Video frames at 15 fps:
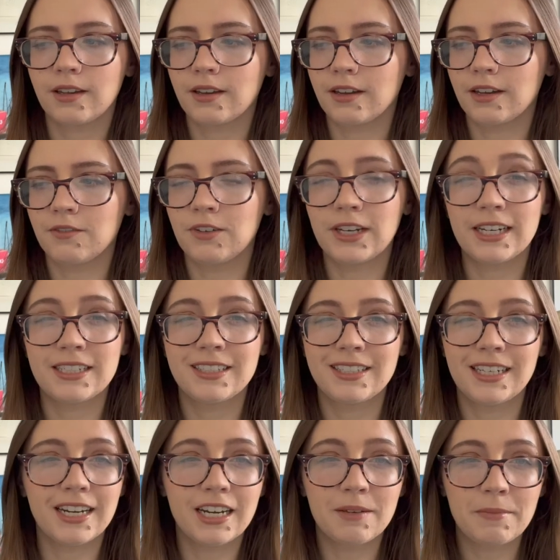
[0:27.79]
if you guys
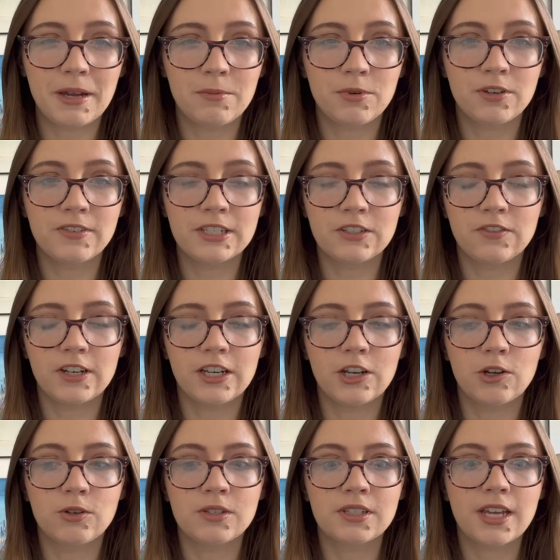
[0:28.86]
seen any of my previous
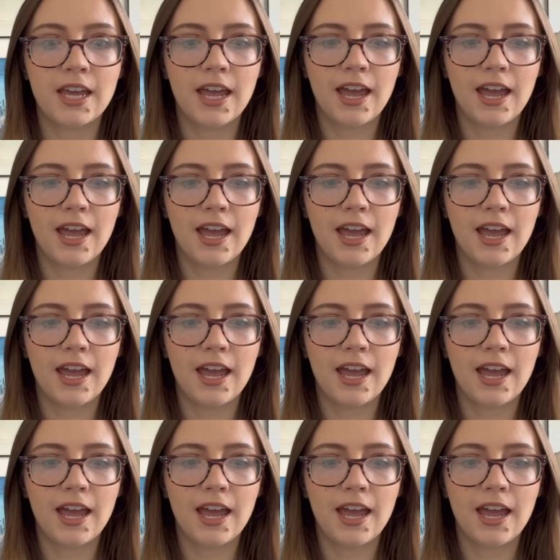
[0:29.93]
videos,